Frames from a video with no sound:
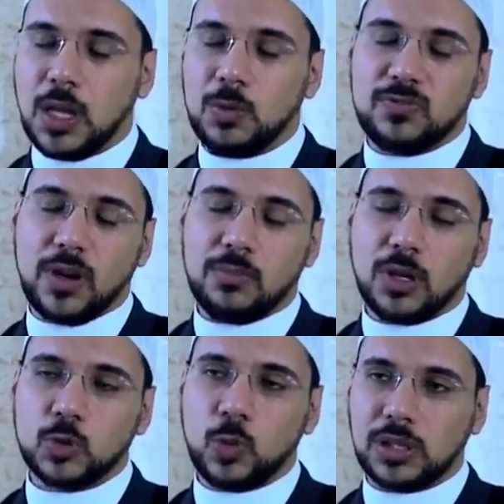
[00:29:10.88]
He was very
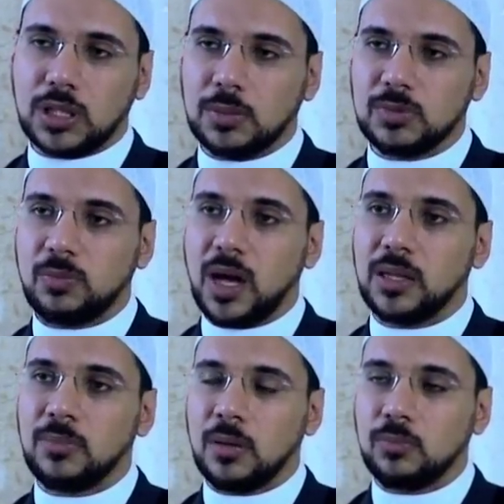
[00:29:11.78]
much welcomed by
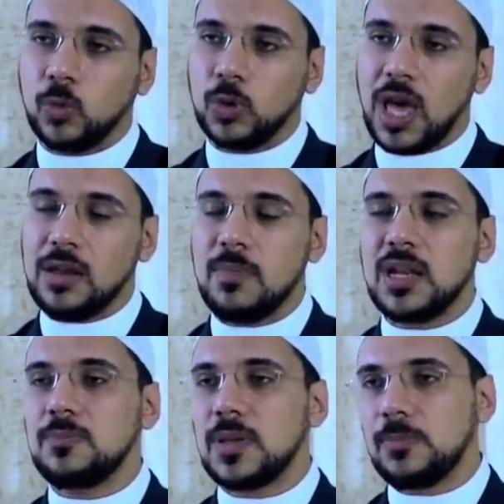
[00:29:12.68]
the Ma'mun, and
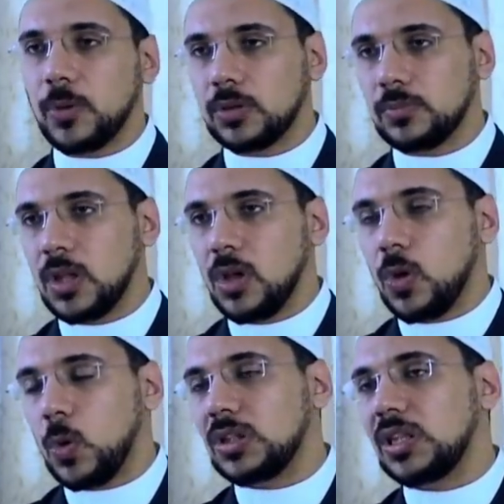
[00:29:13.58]
many people
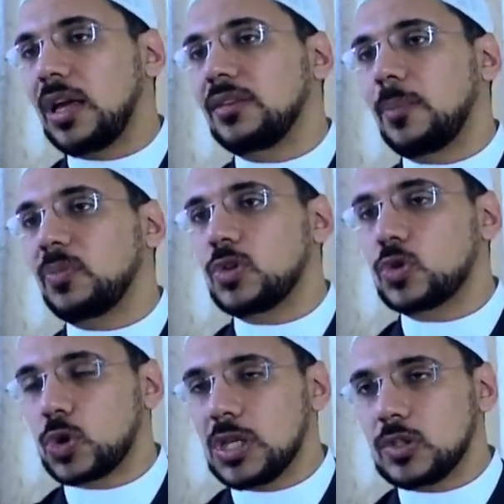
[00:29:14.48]
who had lined up the
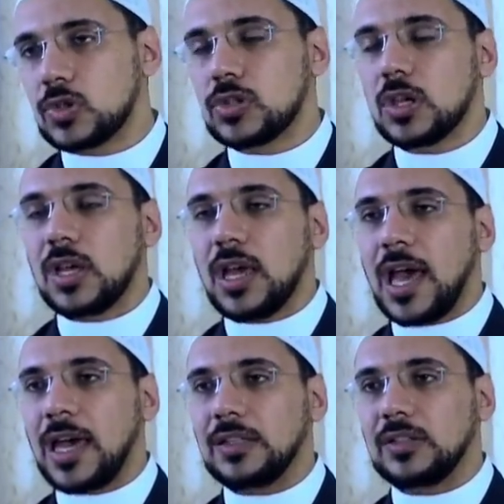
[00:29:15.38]
streets.
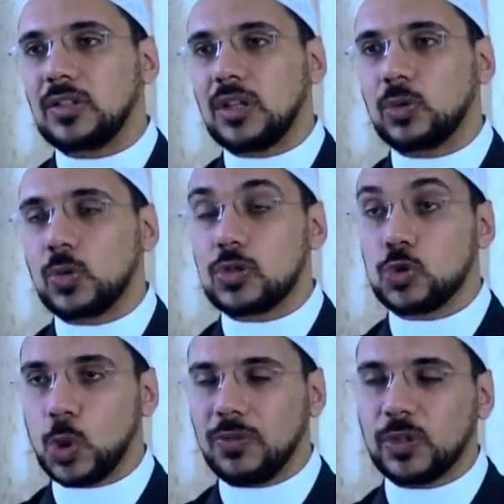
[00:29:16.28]
And it was a
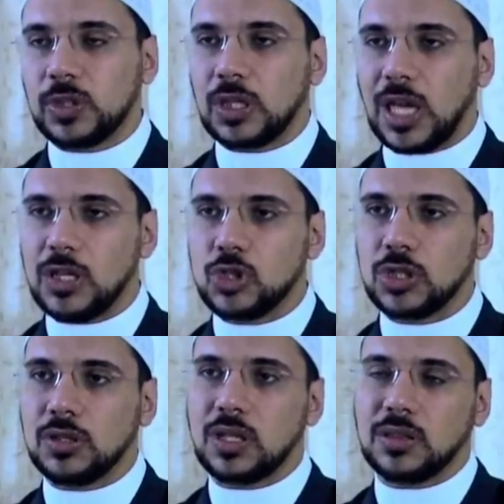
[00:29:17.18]
joyful
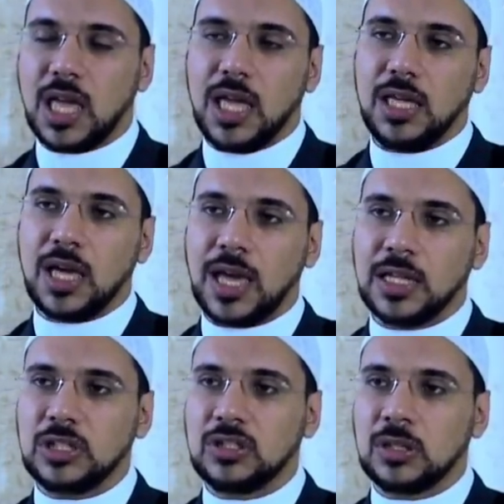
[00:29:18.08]
occasion that they
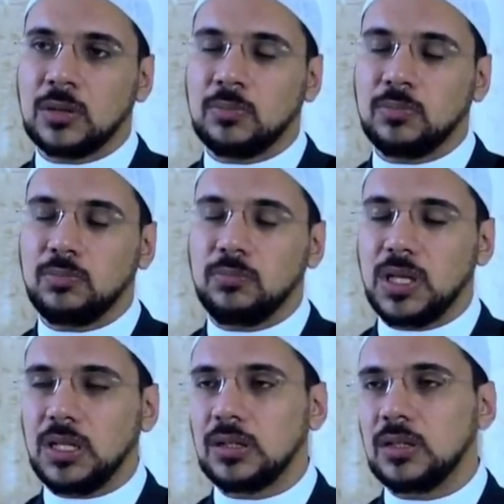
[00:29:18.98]
had
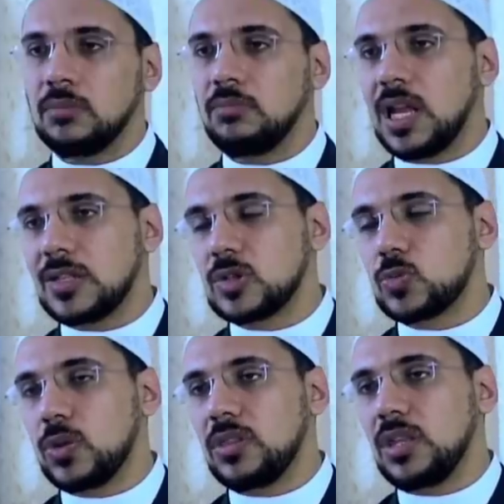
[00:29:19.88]
been
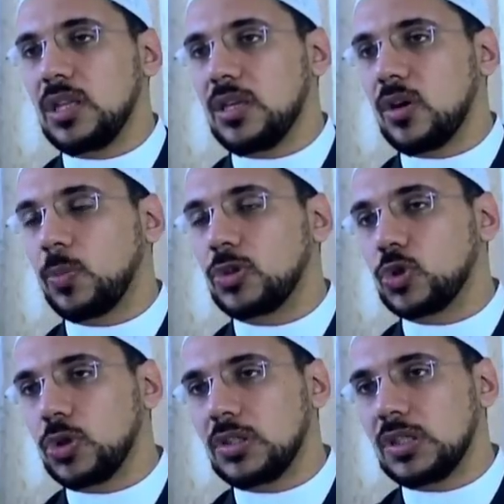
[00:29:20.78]
blessed with the
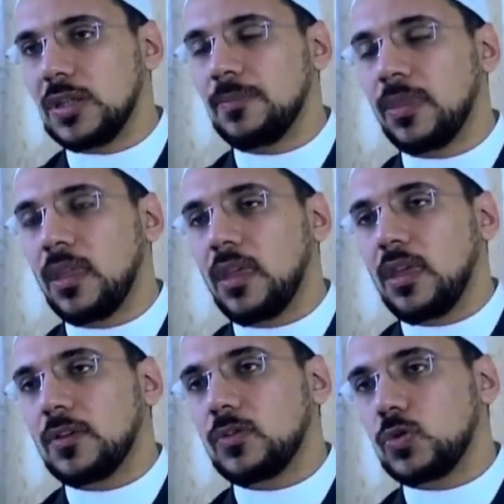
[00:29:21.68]
opportunity
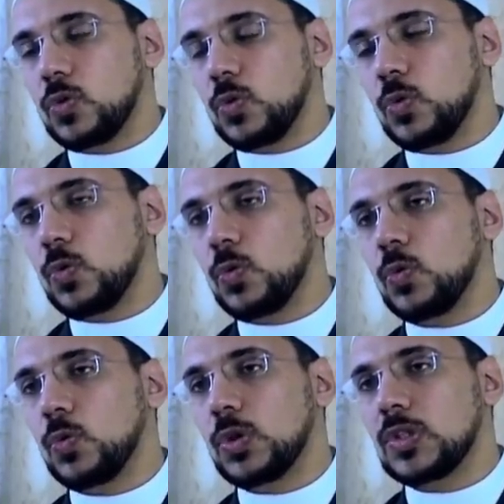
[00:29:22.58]

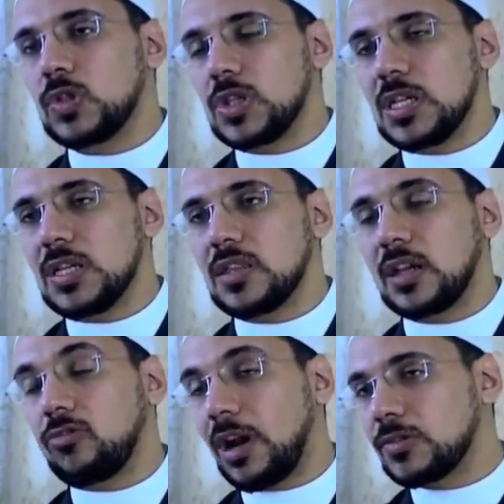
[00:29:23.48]
to see
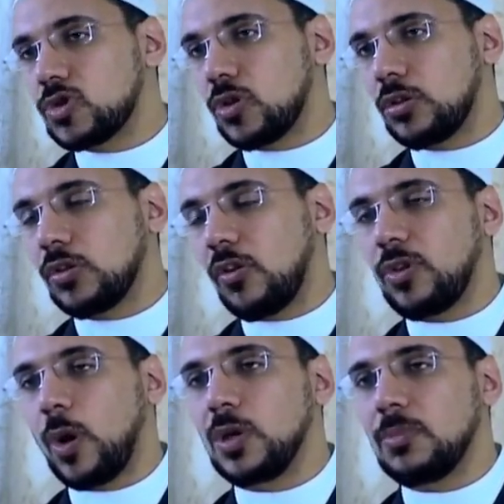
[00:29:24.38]
the grandson
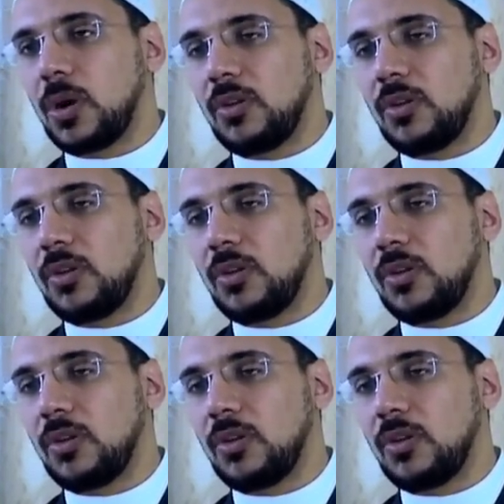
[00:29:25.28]
of the Holy